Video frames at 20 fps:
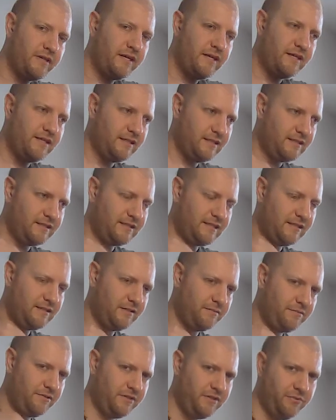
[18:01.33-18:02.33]
play it and it
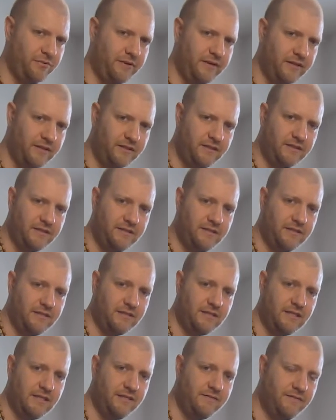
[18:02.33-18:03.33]
sounded pretty weird because
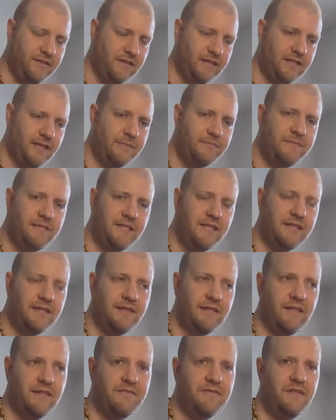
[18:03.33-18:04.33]
it's kind of like an empty hit
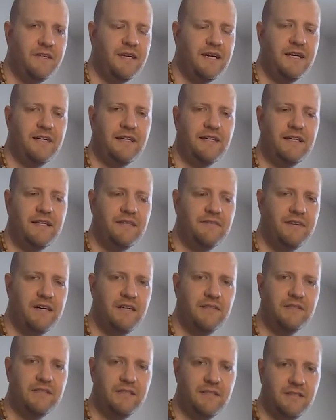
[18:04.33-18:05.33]
there if you can't get
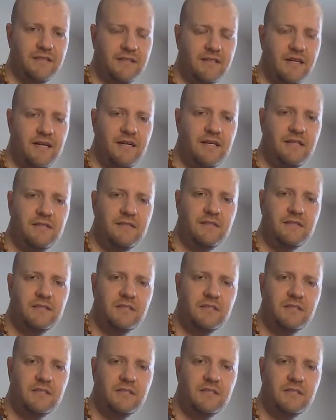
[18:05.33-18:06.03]
around to the ta.